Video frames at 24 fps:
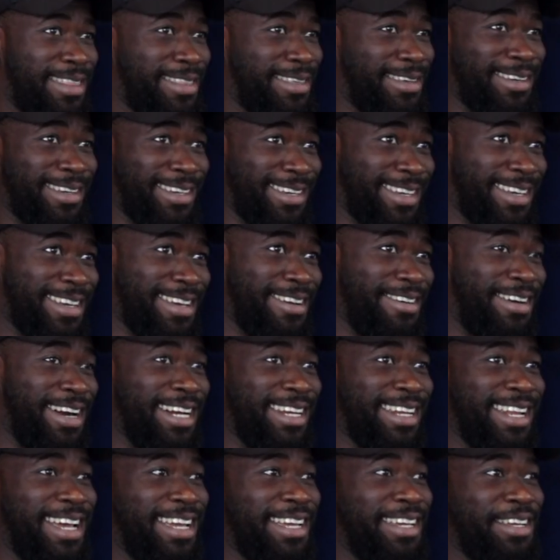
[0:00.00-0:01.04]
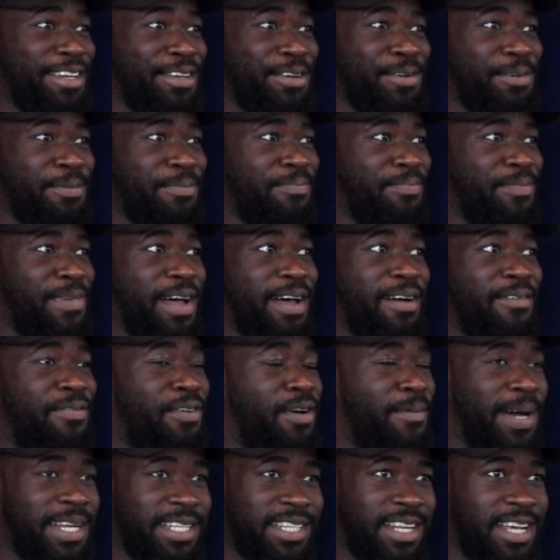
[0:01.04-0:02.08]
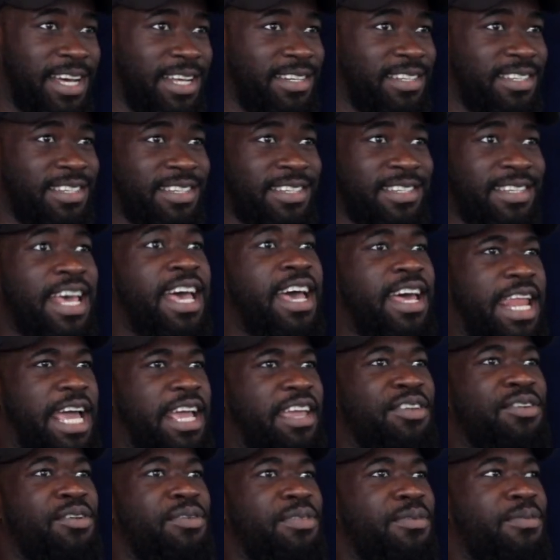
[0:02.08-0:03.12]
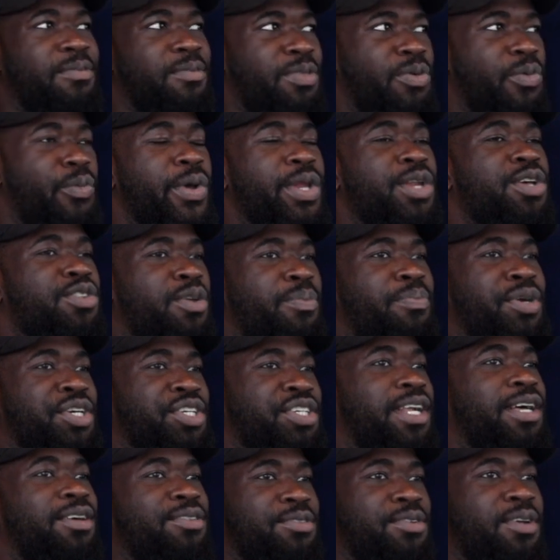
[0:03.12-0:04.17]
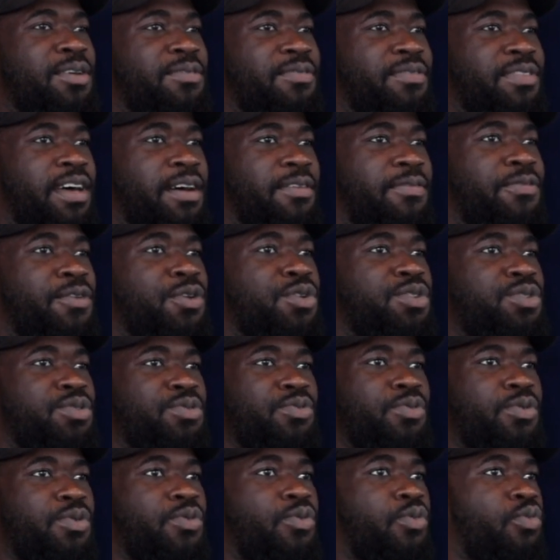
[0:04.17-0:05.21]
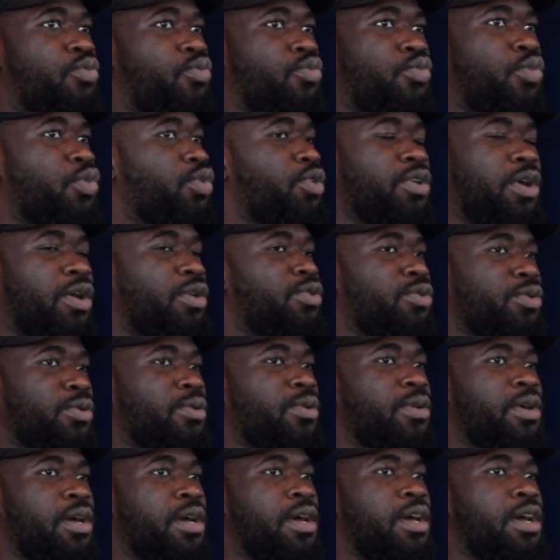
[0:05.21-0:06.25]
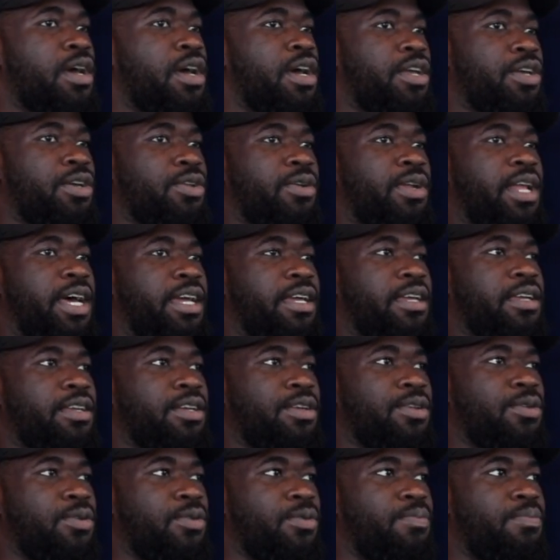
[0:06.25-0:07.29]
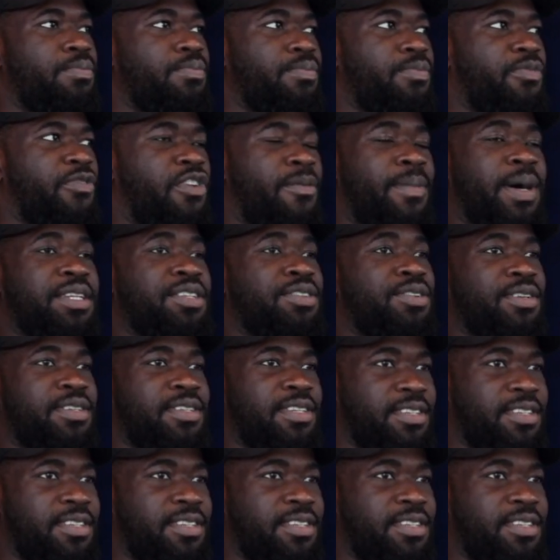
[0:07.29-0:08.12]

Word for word: I think, right? Mm-hmm. Like you know, formatting hard disks, like you know the, the Windows operational stuff that folks would not know. Mm-hmm. You know, like, you know, formatting your